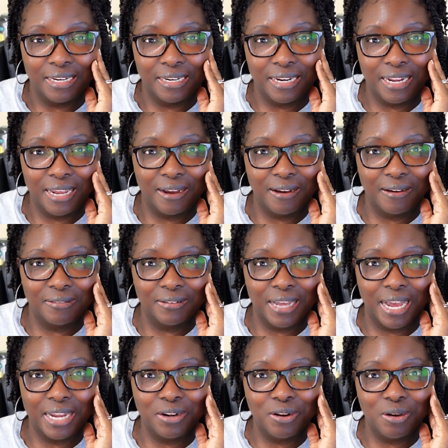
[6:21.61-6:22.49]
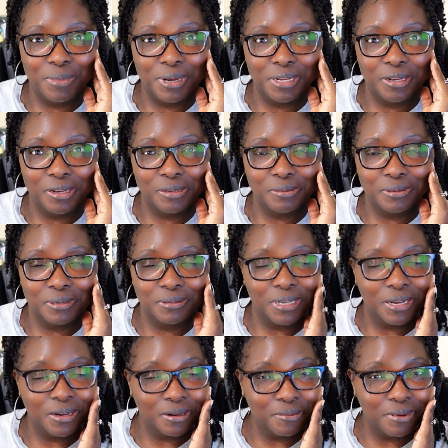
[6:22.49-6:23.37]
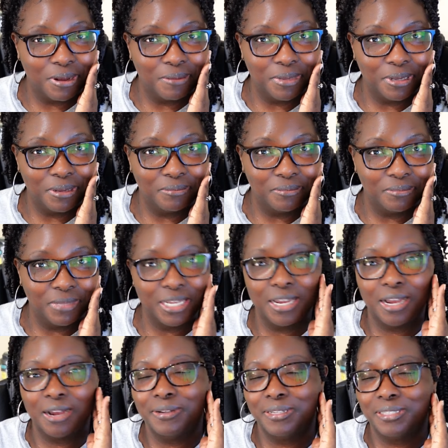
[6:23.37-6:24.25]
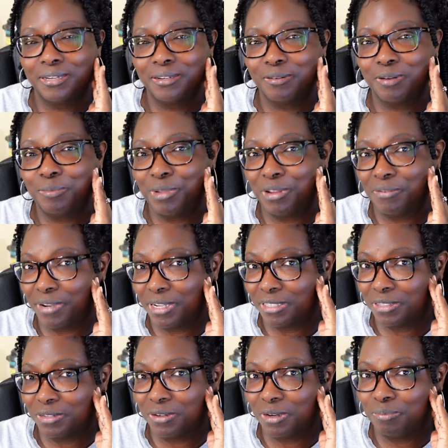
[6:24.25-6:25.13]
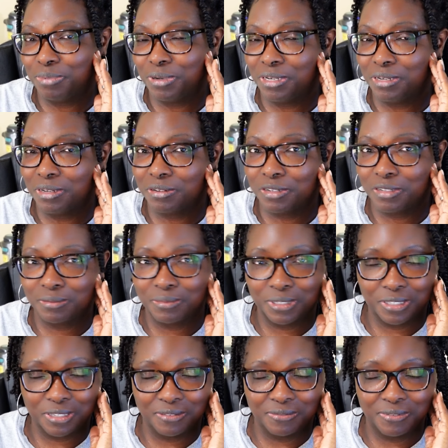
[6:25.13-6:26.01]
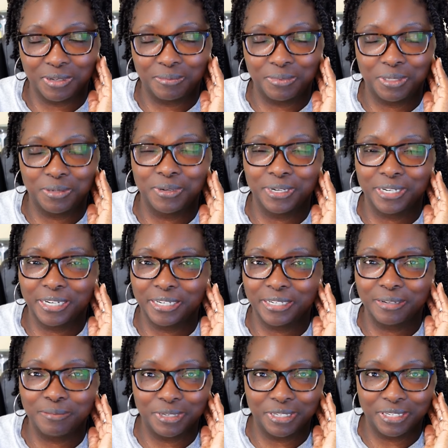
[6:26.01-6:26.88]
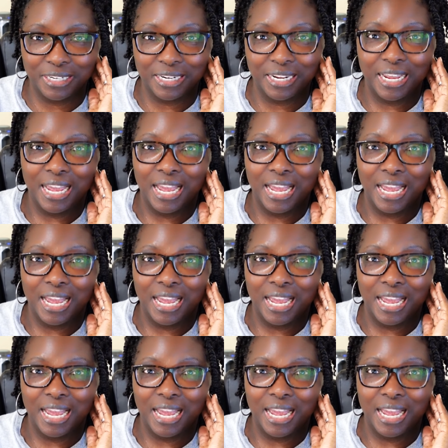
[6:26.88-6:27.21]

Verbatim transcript: Now, I know my husband gonna talk about me. He always talk about me if I start putting Christmas stuff up too early, but